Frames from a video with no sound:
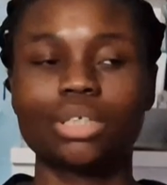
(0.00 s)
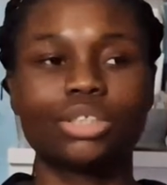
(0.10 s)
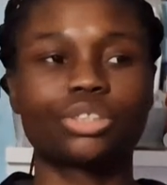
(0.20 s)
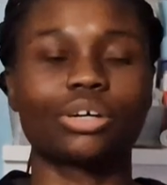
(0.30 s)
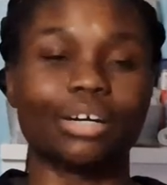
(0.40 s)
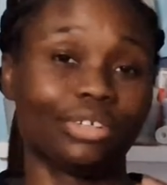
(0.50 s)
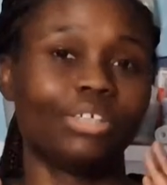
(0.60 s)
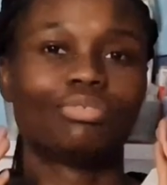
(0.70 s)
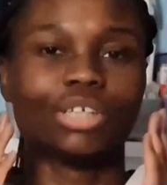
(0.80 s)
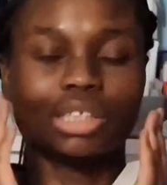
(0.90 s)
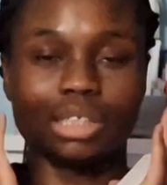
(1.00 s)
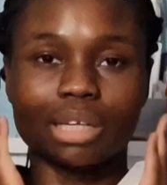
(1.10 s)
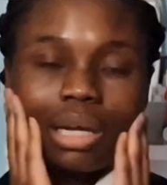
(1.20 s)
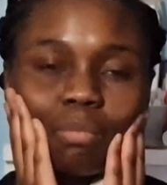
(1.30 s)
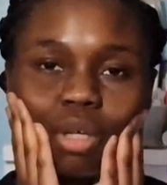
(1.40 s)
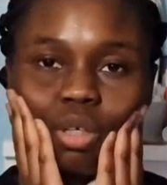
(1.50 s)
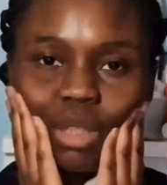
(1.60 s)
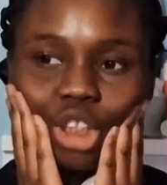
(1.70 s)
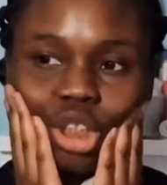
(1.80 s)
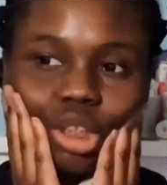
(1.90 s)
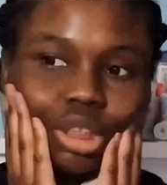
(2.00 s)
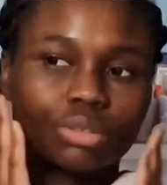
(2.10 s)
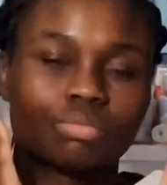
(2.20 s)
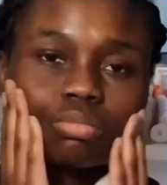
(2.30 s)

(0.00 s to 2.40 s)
So I only really like put it on my cheeks